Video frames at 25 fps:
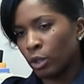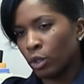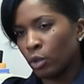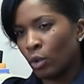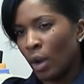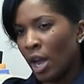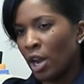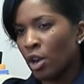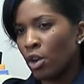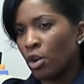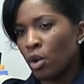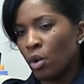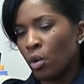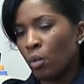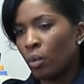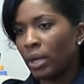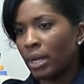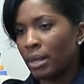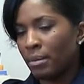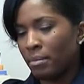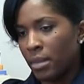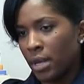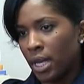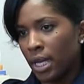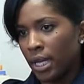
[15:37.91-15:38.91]
So I know what
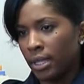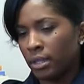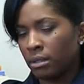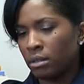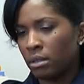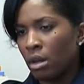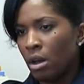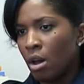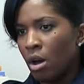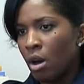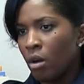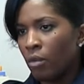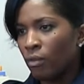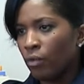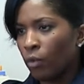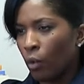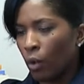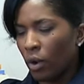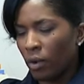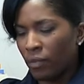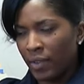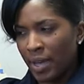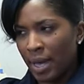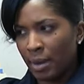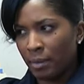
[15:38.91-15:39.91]
it means
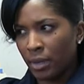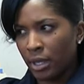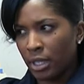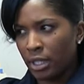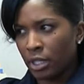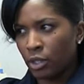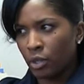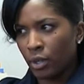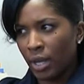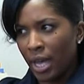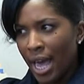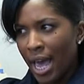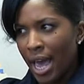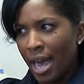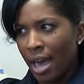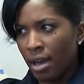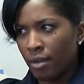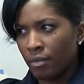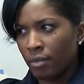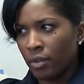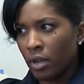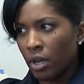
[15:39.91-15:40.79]
for a family to have